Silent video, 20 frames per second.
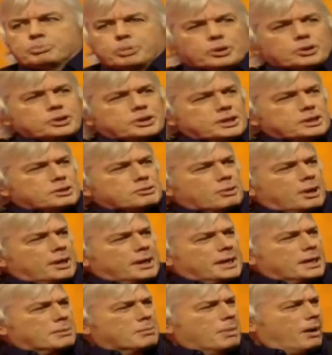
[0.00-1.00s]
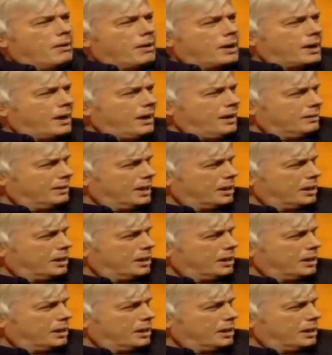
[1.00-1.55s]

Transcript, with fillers: Bush is running America?